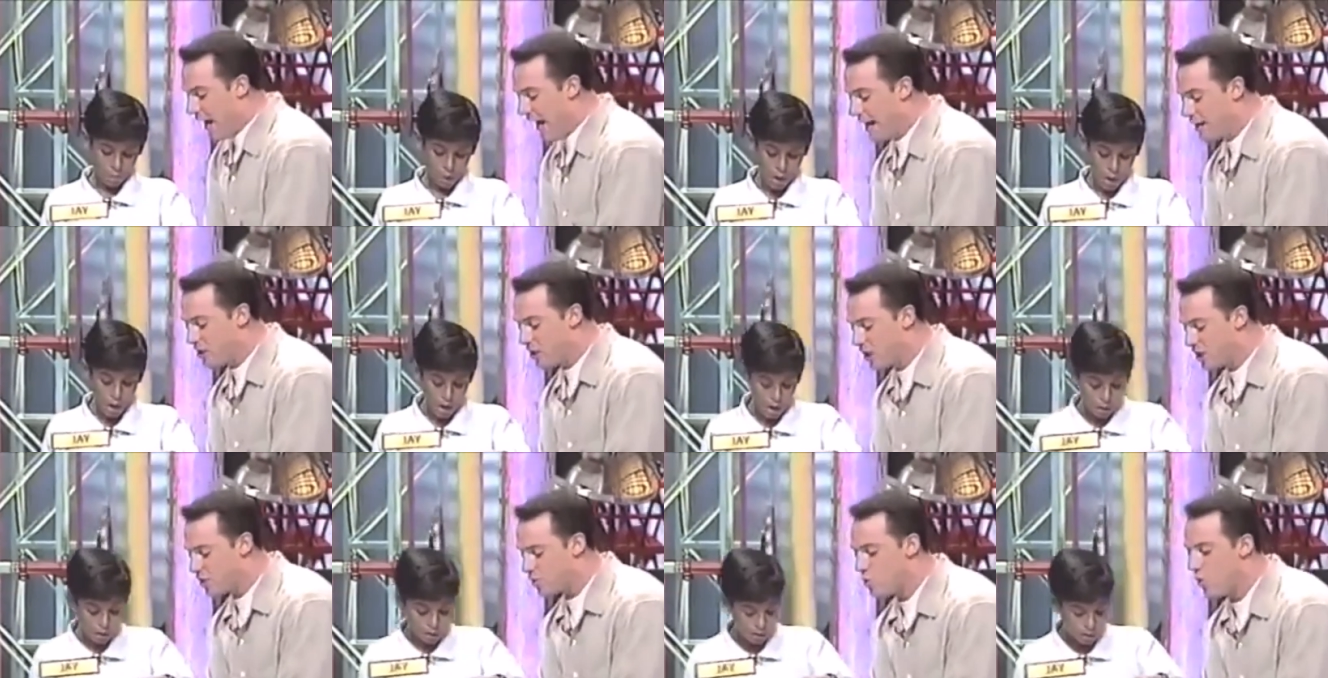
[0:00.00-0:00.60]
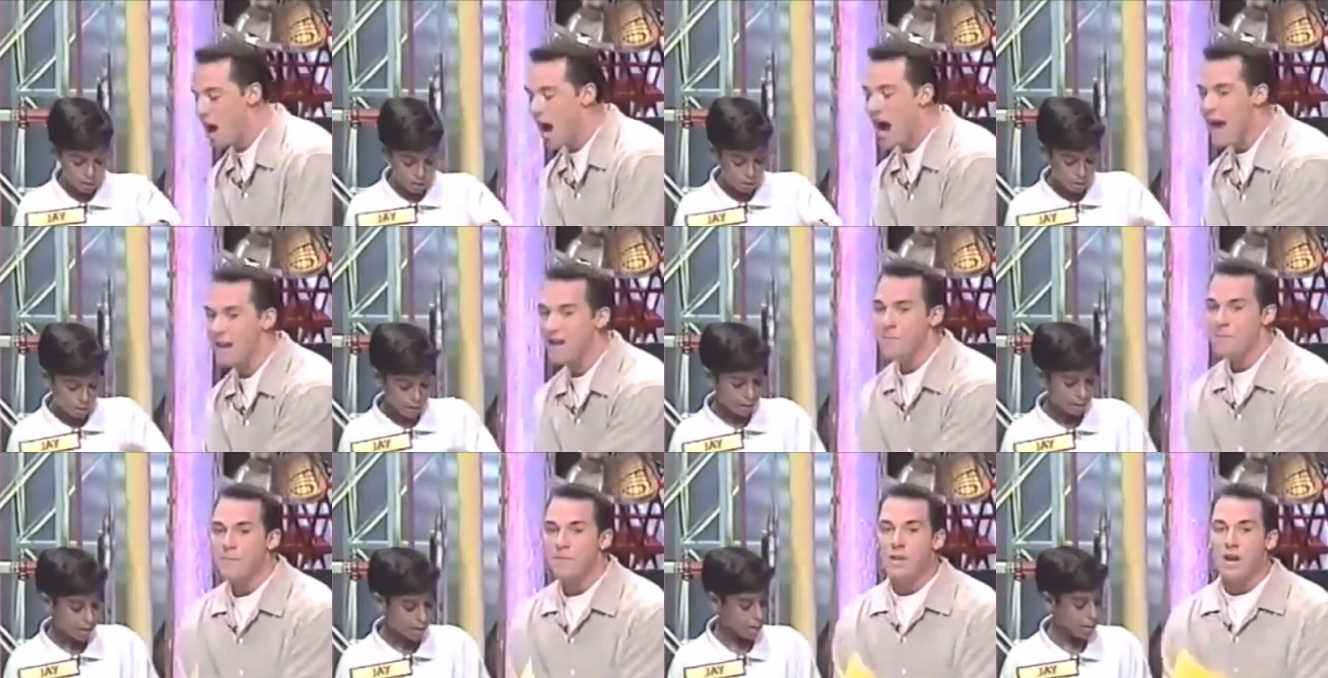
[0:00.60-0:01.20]
Speaker 1: just won
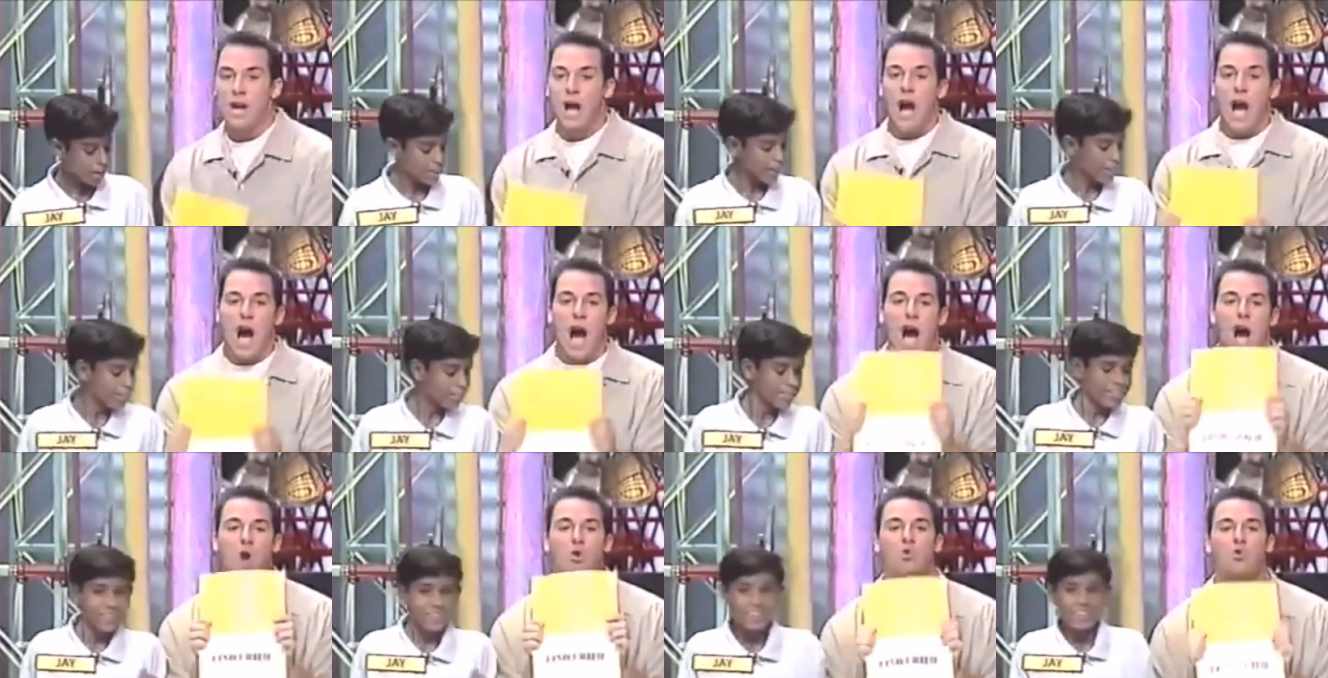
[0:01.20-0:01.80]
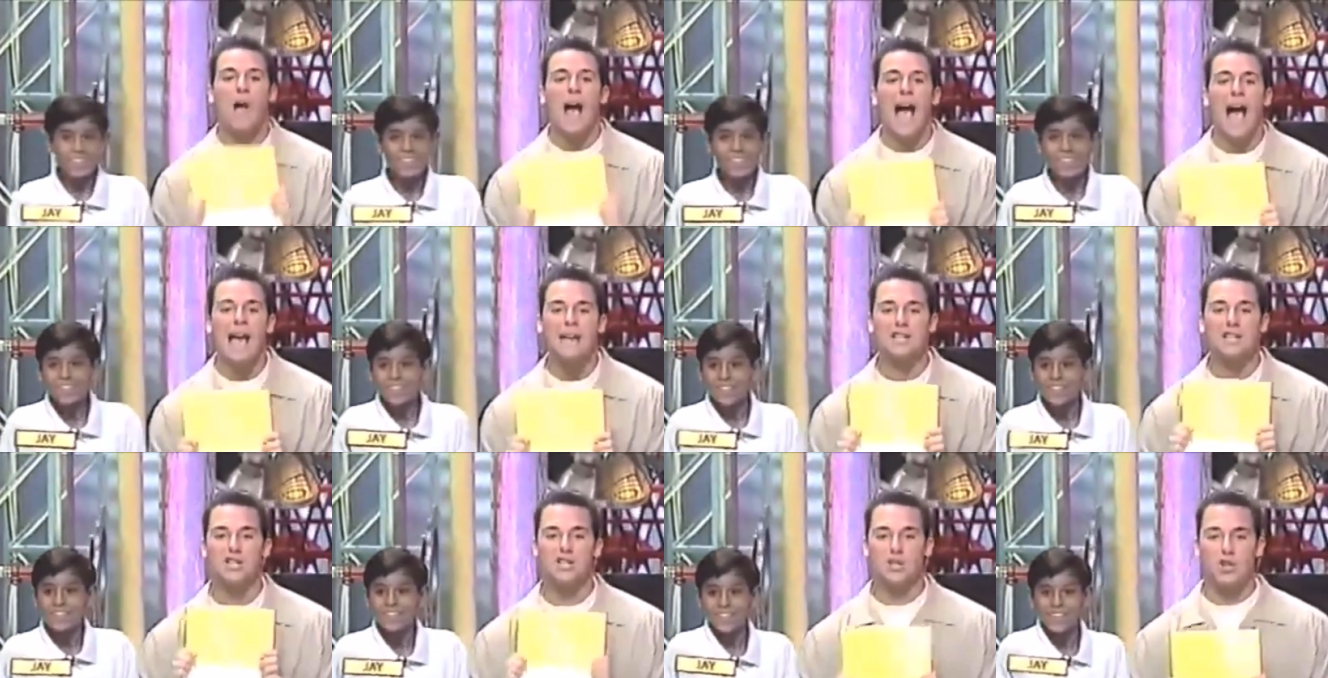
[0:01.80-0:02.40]
a ride to
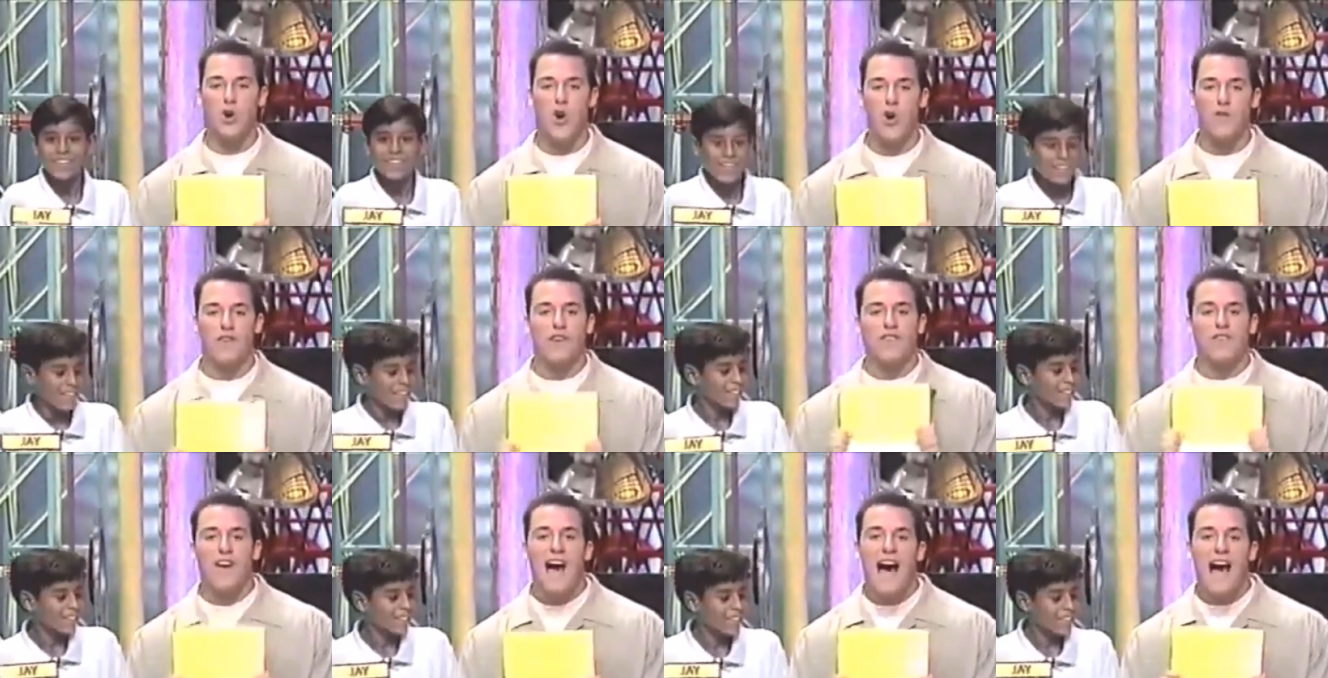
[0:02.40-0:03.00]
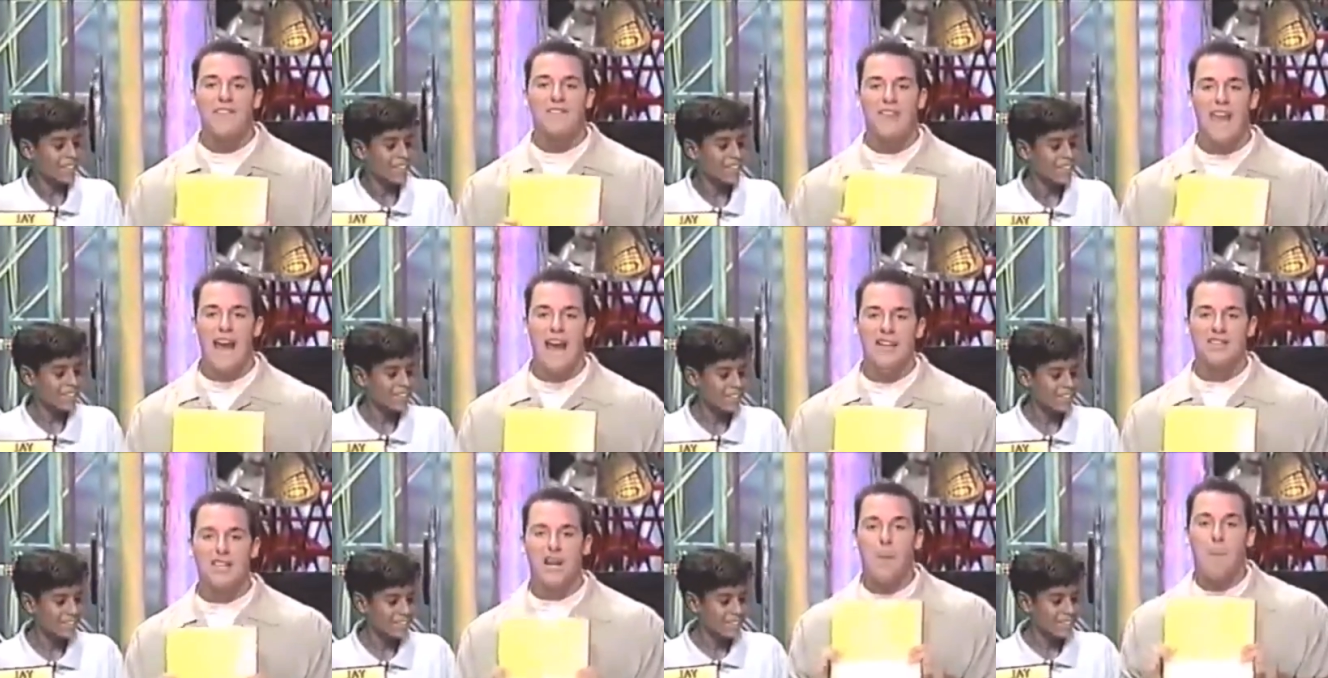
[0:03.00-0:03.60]
school for five days in
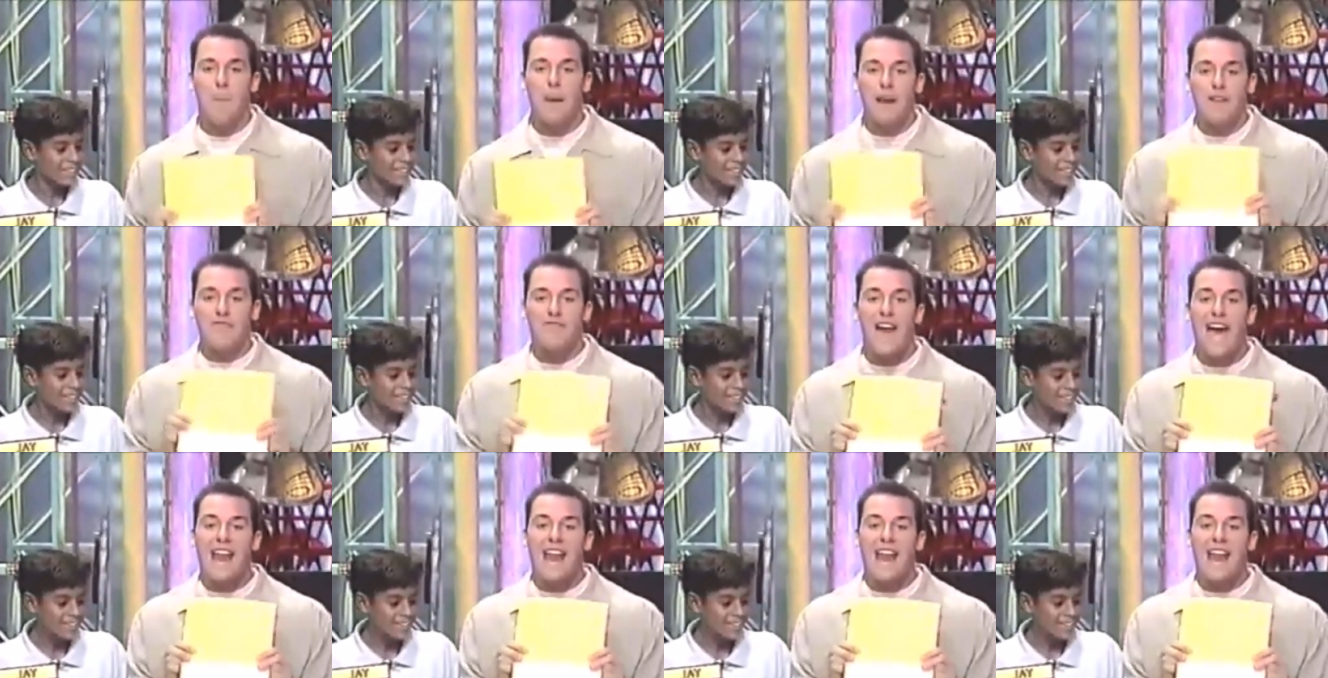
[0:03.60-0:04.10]
a big fat